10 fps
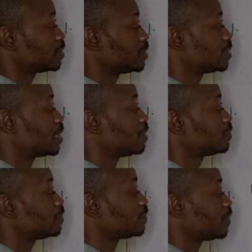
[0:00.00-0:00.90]

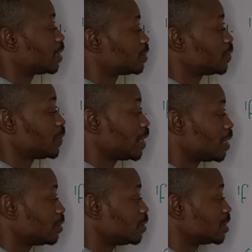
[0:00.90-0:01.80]
7
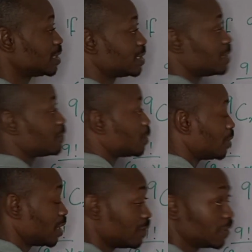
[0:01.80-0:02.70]
factorial using the same
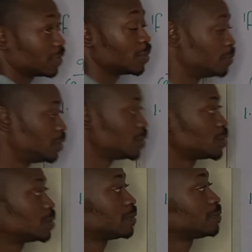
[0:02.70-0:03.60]
formula of the
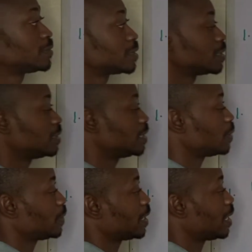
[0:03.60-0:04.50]
combination.
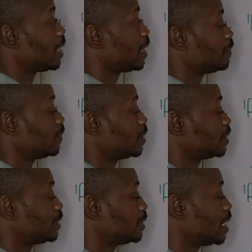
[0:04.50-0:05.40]
Then we have
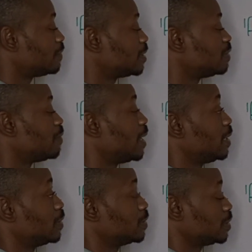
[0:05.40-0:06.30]
7
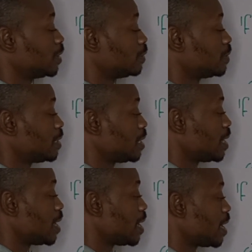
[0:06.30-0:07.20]
minus
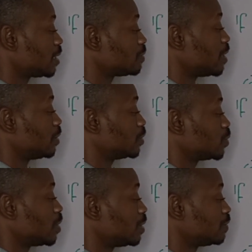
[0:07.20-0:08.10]
x minus
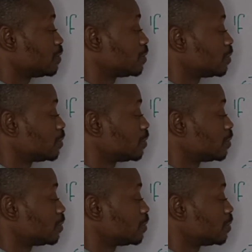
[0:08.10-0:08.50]
1